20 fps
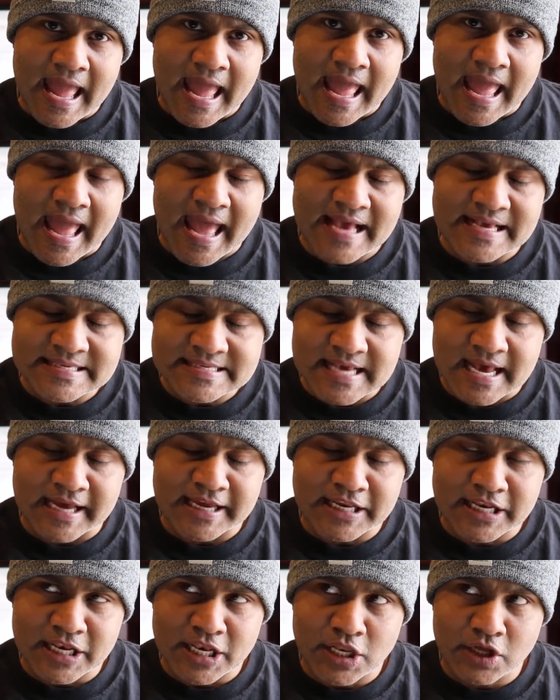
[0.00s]
as
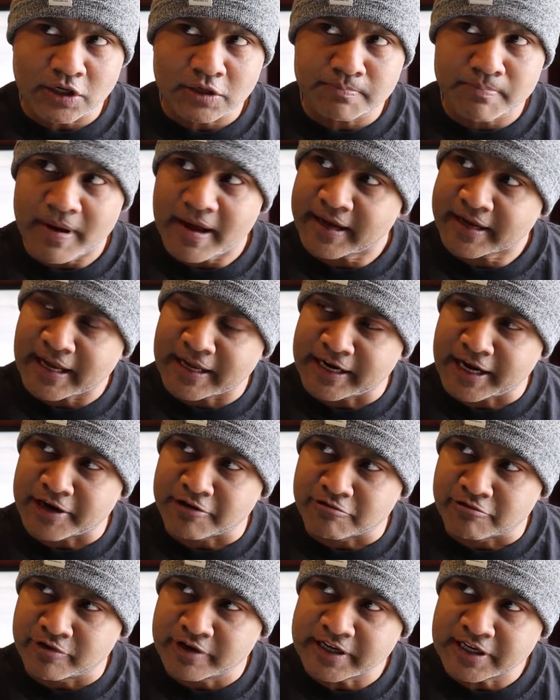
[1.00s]
I look back and I
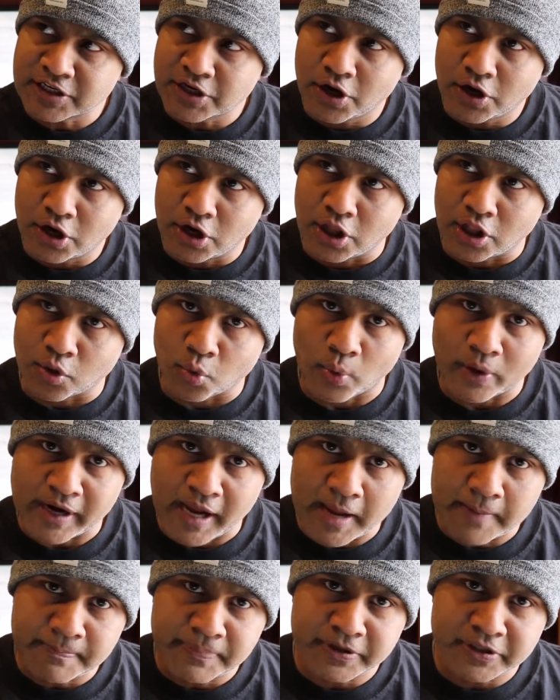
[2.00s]
recall when
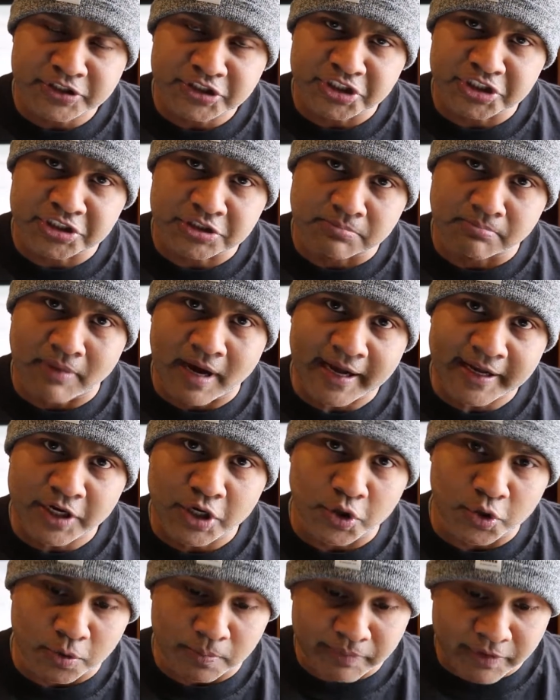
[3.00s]
I purchased my
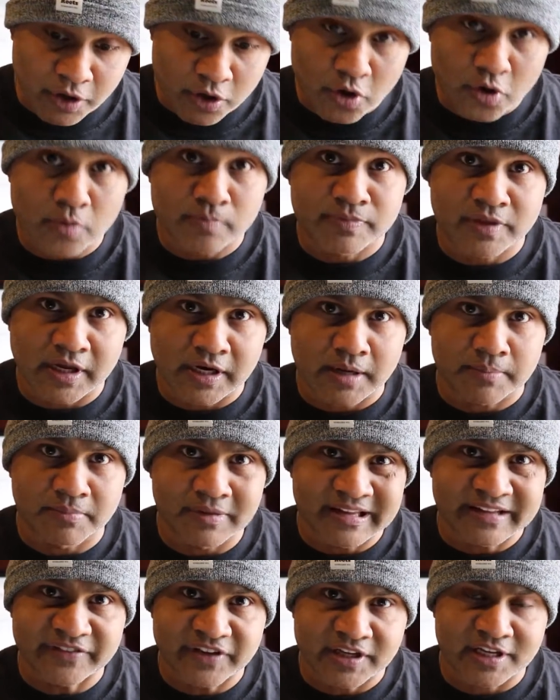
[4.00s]
home, the home that I'm
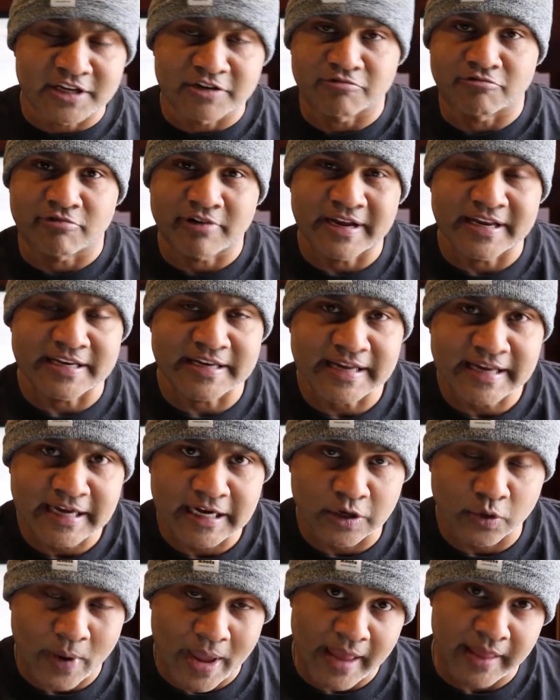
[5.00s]
living in right
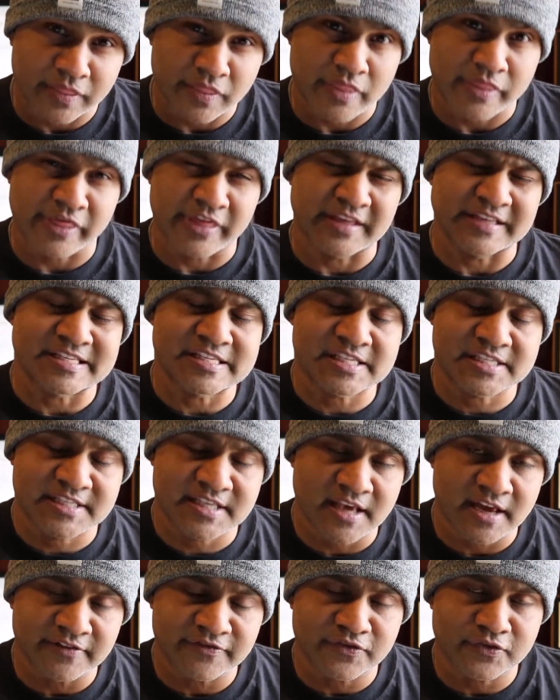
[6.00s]
now, and the
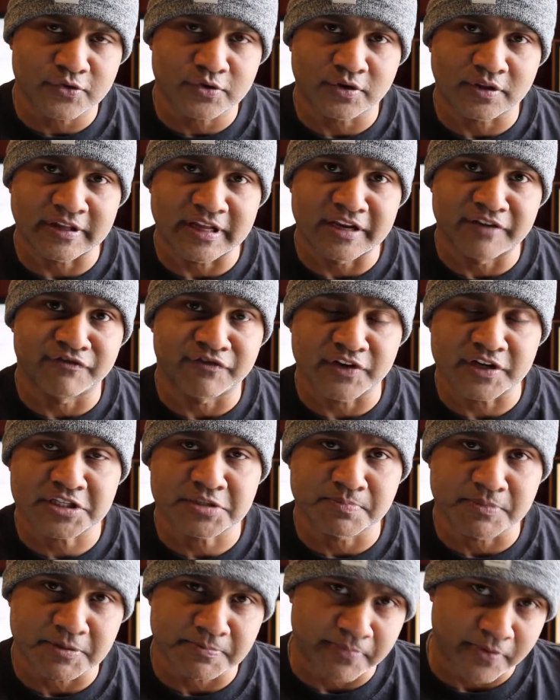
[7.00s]
several
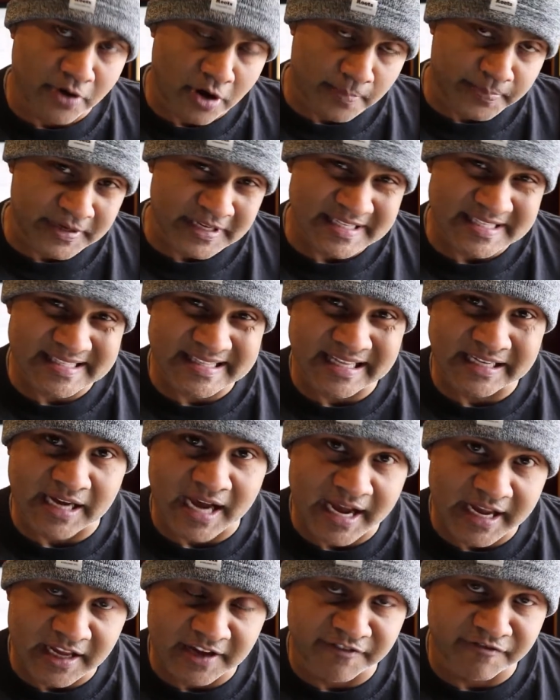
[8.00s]
investment properties that
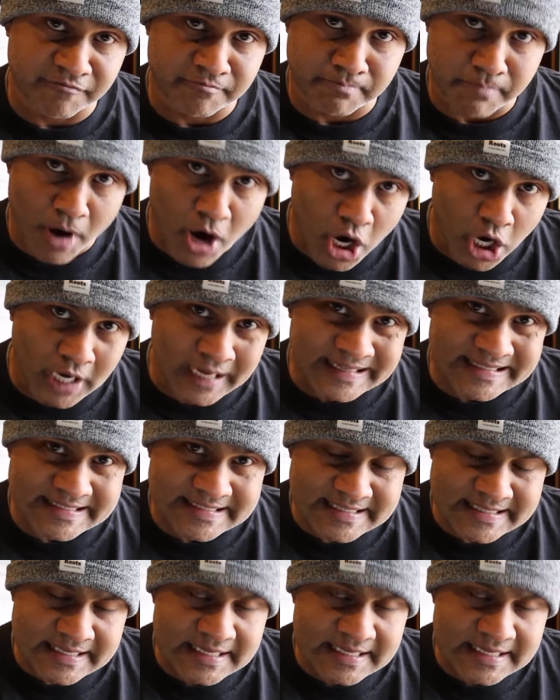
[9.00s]
I have bought,